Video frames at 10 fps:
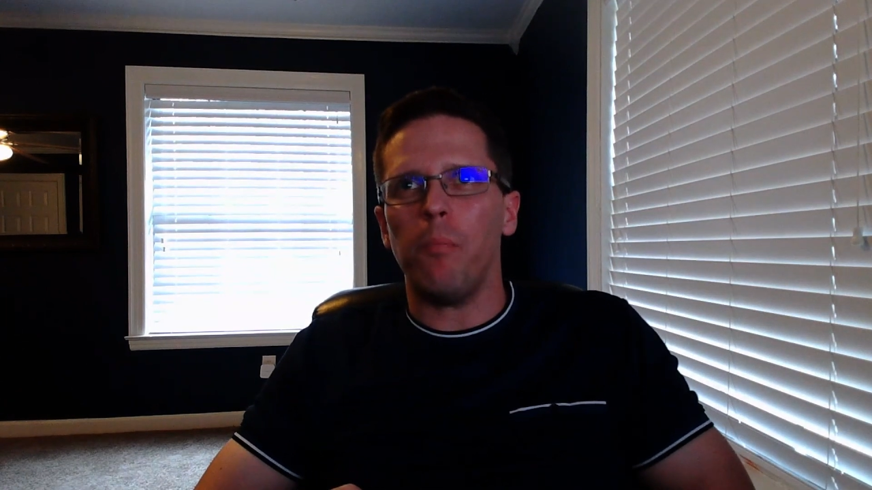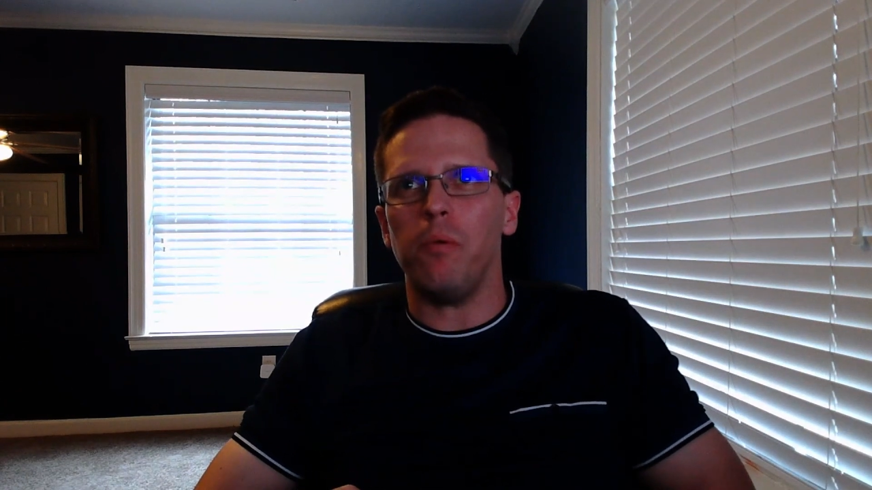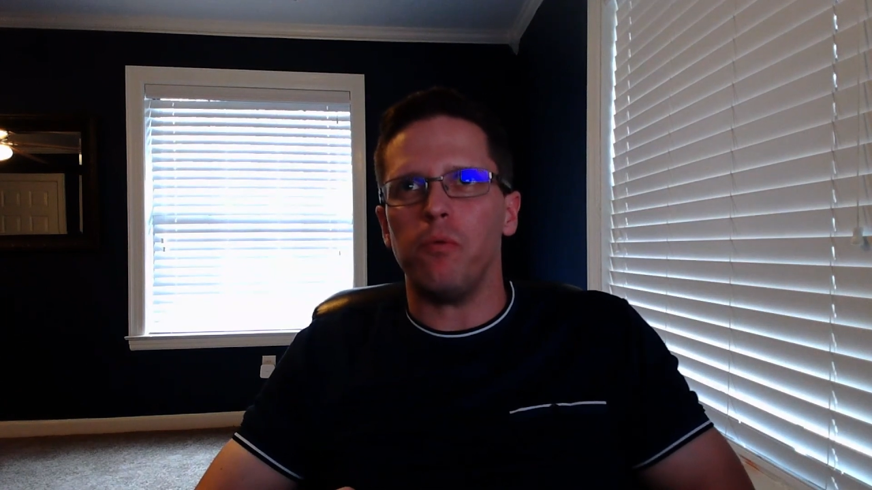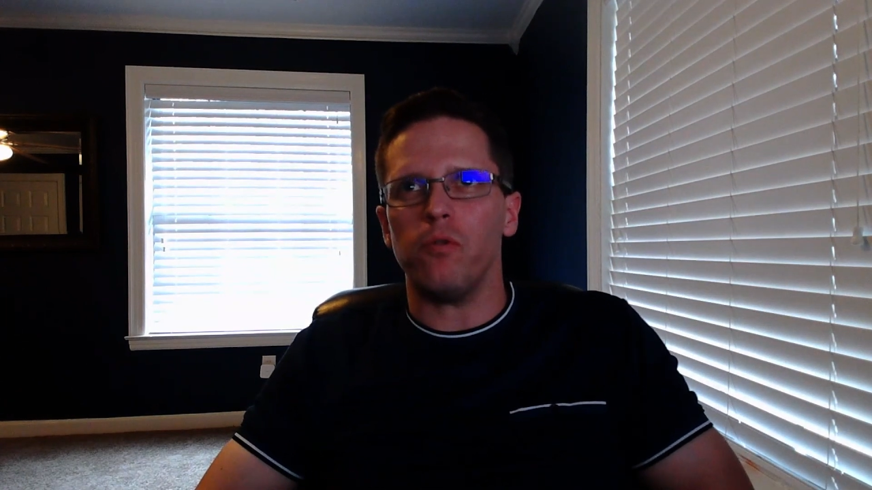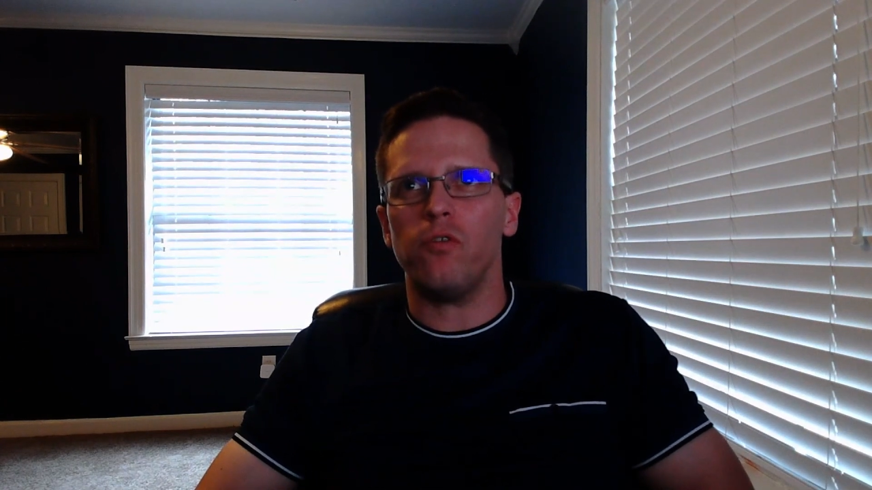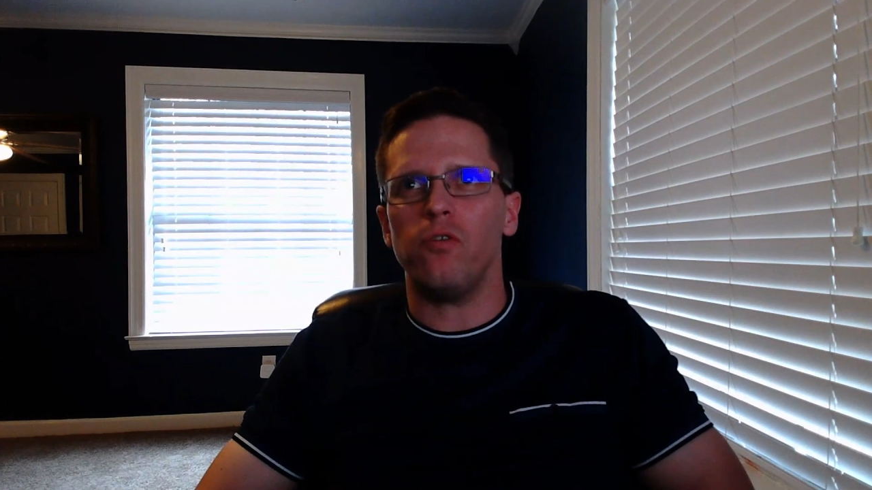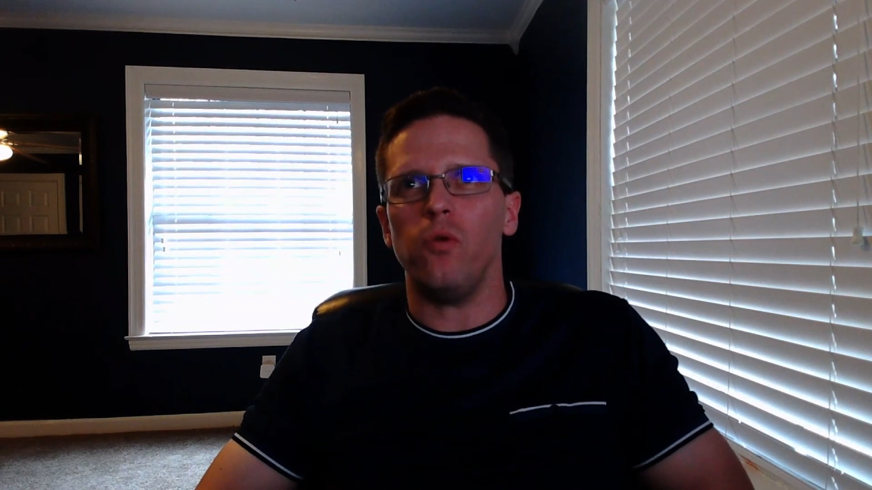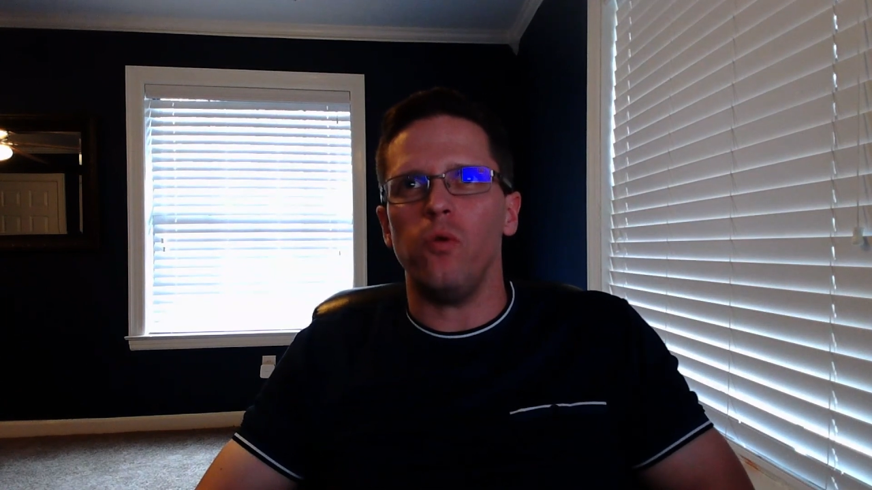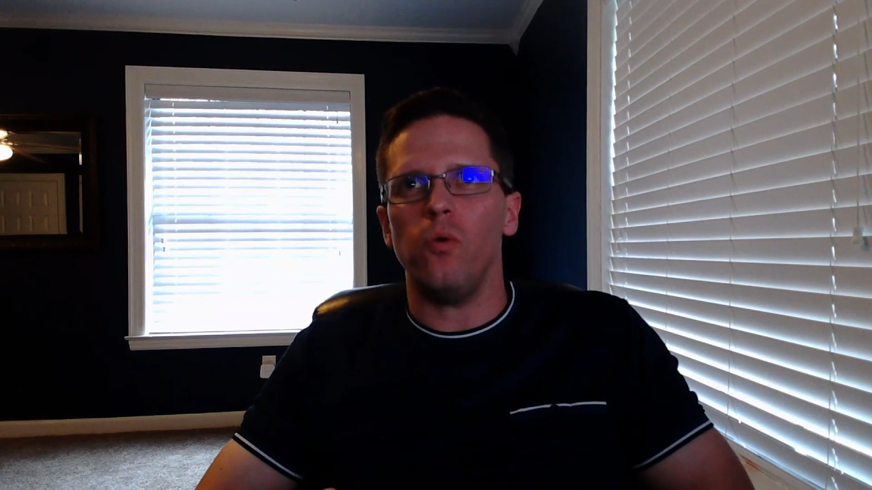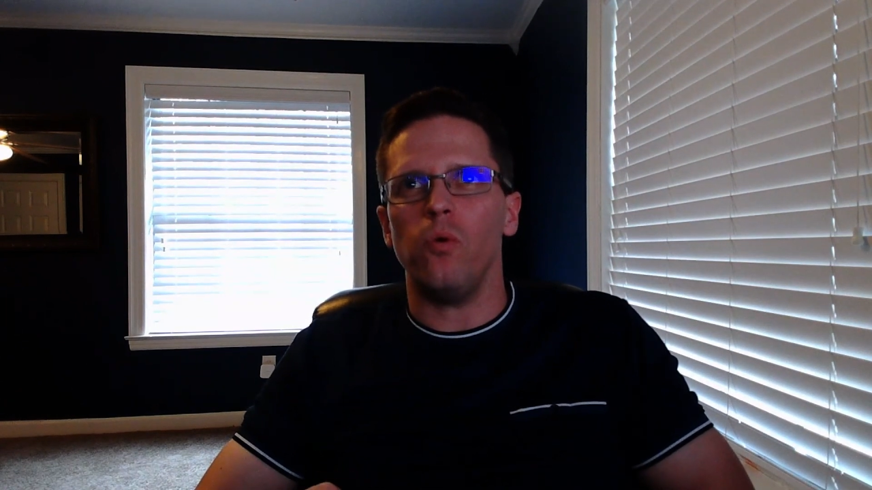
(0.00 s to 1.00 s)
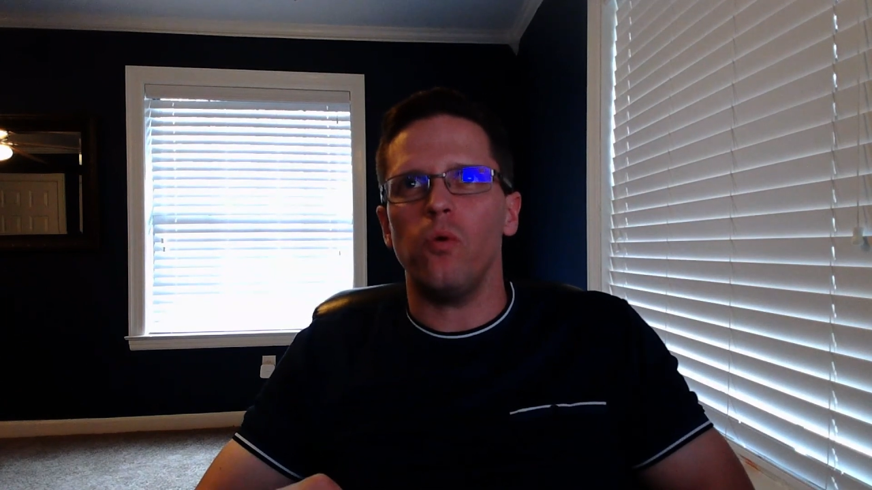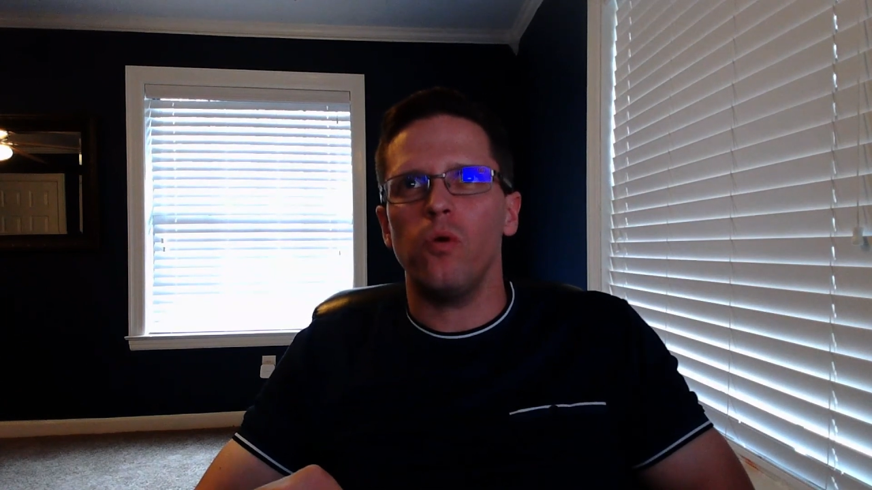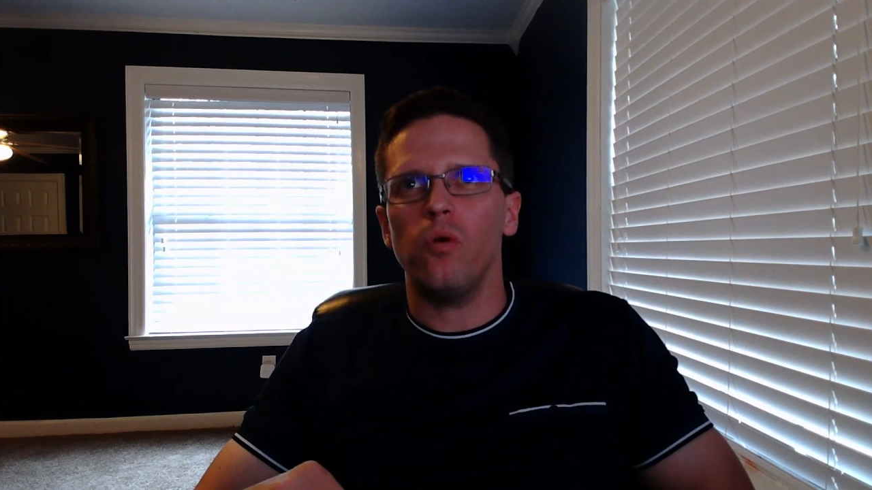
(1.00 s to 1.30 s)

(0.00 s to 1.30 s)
people to